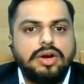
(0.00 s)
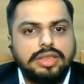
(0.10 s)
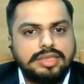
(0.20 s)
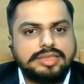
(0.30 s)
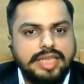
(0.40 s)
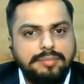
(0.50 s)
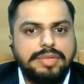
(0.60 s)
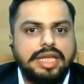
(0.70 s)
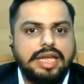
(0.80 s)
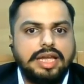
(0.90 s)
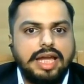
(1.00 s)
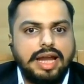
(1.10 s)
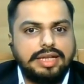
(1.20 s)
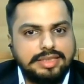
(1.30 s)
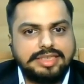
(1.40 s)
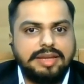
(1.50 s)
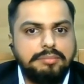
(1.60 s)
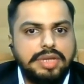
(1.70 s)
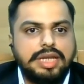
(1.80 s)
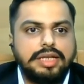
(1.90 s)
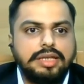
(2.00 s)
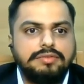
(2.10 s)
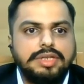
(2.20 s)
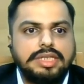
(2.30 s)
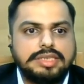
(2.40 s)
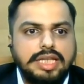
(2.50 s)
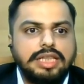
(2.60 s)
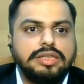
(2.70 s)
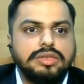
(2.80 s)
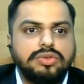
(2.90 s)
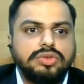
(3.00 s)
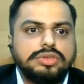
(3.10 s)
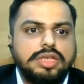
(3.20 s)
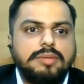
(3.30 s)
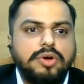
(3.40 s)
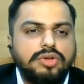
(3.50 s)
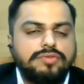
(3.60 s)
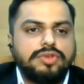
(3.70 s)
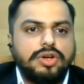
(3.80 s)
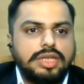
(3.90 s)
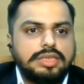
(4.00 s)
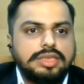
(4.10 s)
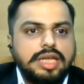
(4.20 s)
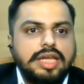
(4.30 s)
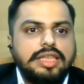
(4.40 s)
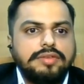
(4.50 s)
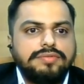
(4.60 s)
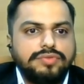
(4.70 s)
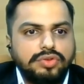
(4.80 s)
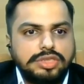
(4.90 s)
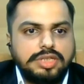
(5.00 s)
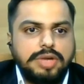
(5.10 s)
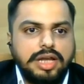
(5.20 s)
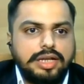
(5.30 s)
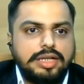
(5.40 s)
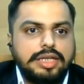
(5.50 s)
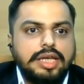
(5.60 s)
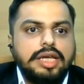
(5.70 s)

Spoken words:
On the same day, at the same minute, we'll sell those amount of dollars in the future market.